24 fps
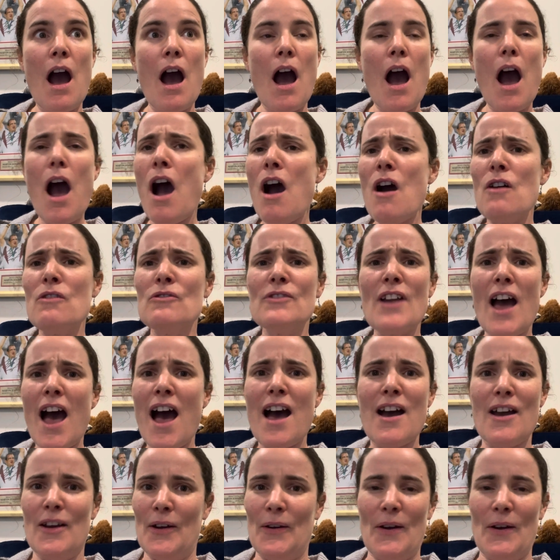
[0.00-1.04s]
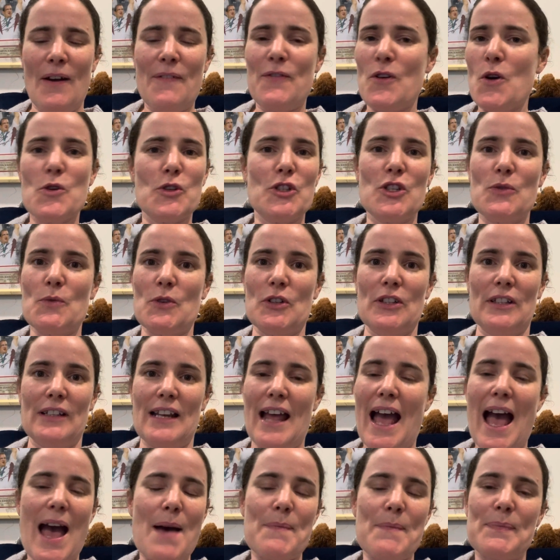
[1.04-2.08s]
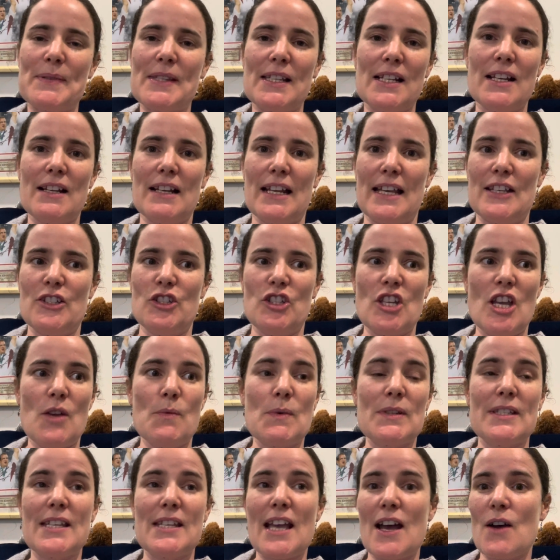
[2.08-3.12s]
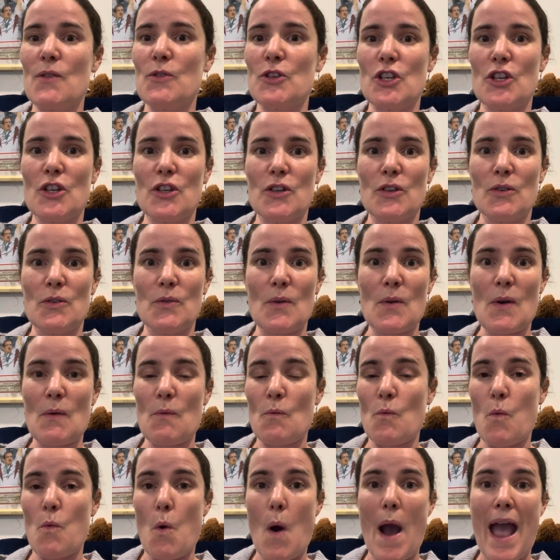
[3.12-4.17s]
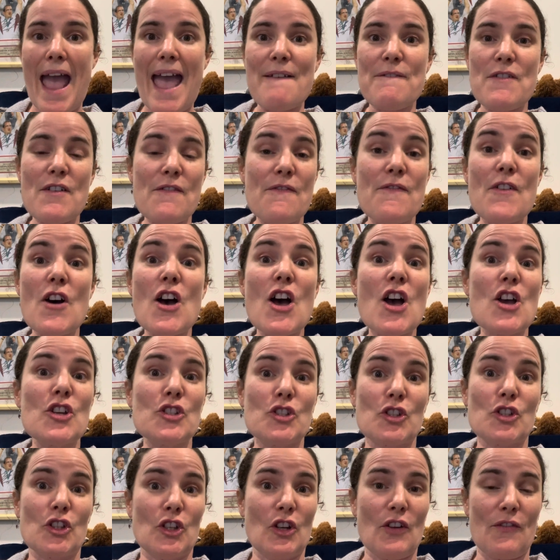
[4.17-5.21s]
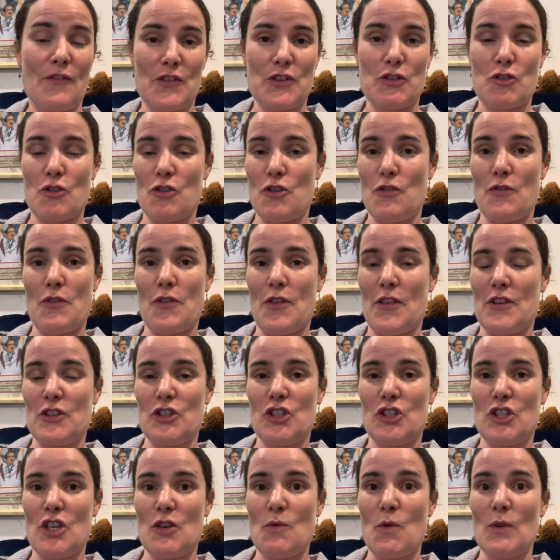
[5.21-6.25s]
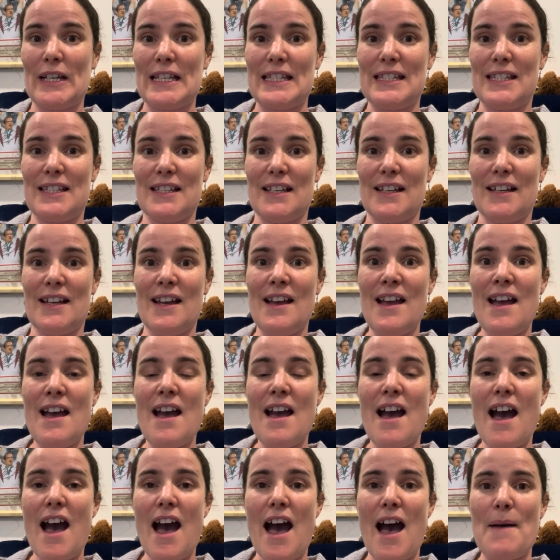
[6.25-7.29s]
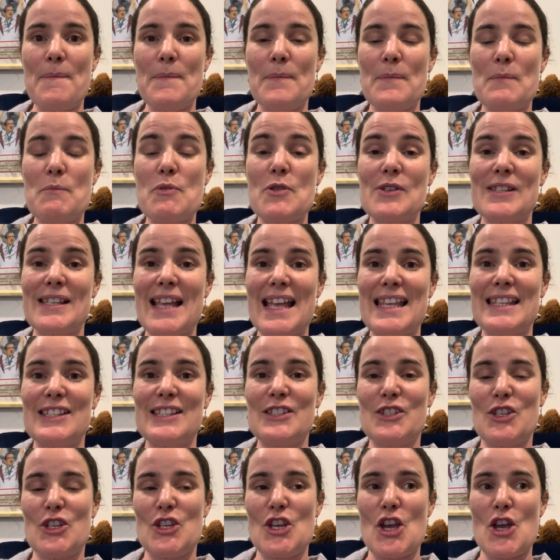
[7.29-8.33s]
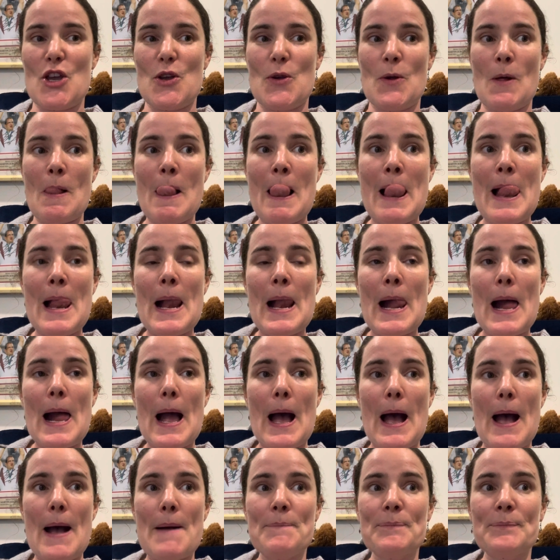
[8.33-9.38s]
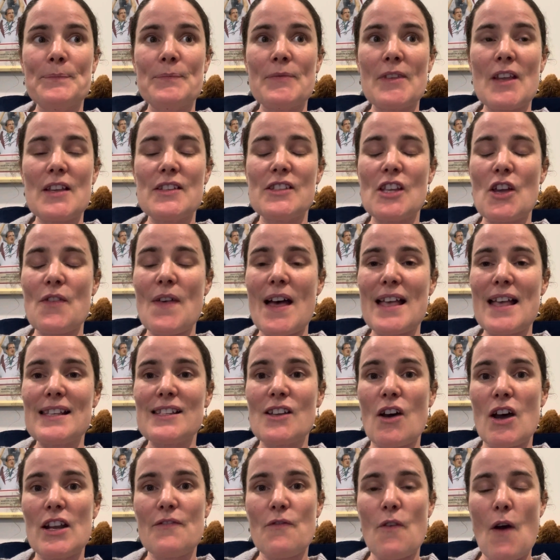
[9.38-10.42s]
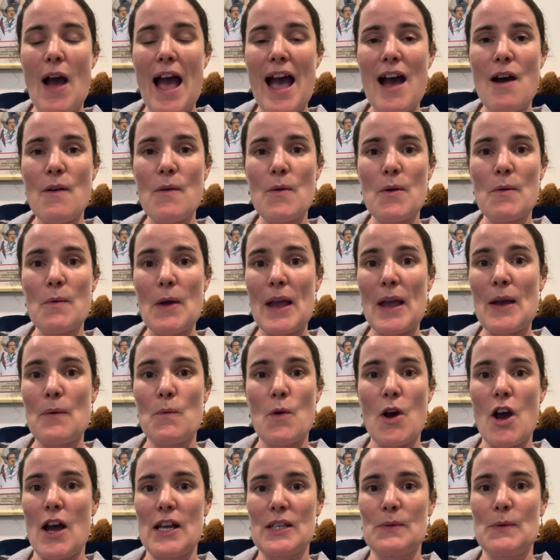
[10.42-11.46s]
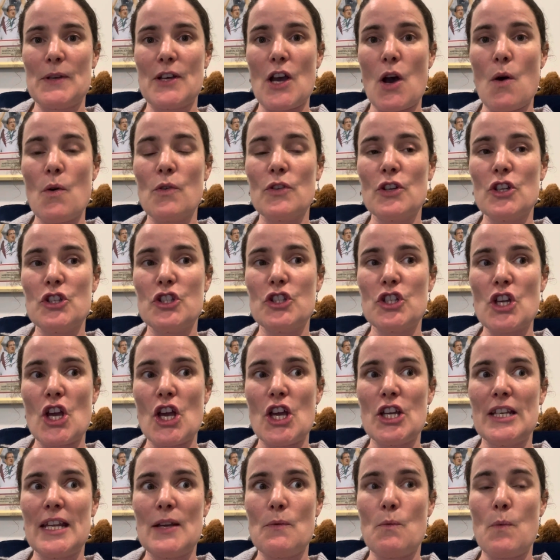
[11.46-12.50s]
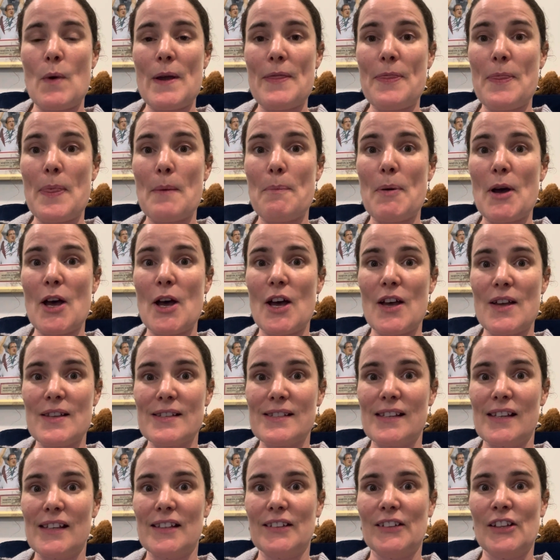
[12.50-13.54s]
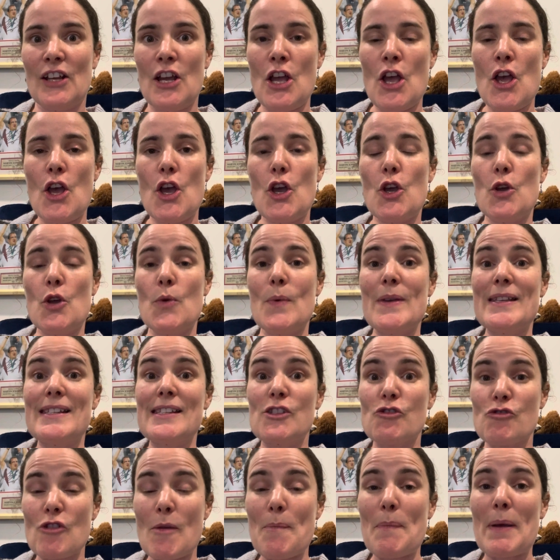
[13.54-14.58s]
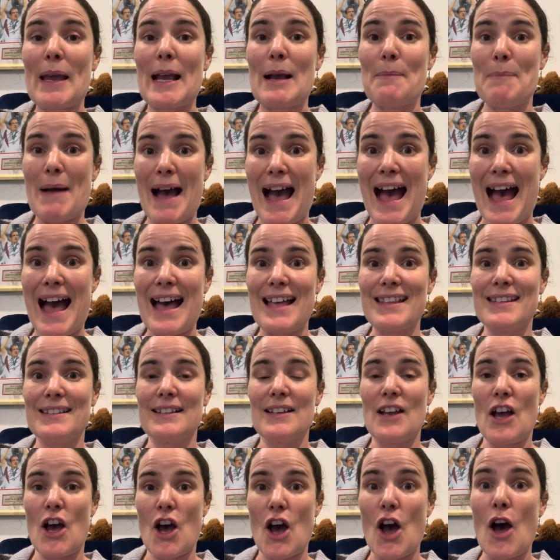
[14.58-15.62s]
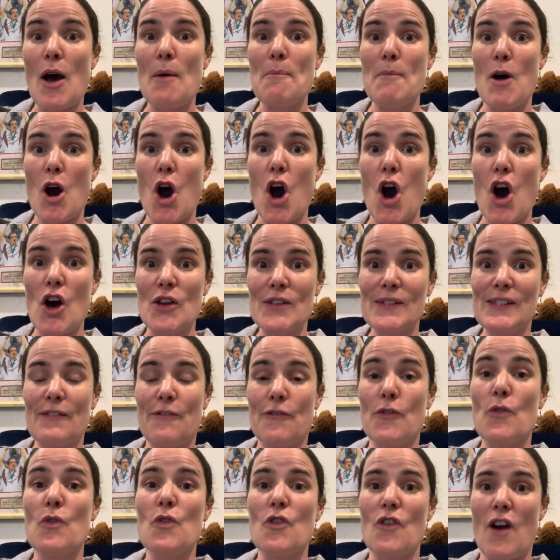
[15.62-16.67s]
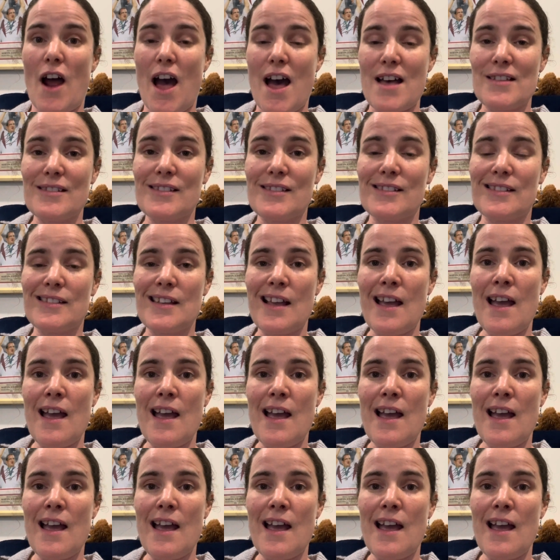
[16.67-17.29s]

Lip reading: "Oh no, of course she wouldn't. Absolutely. She would tell you whatever version of the truth that she wanted to present to you." So that's kind of how it works. We go on a journey with the person who is stripping back her mask for us,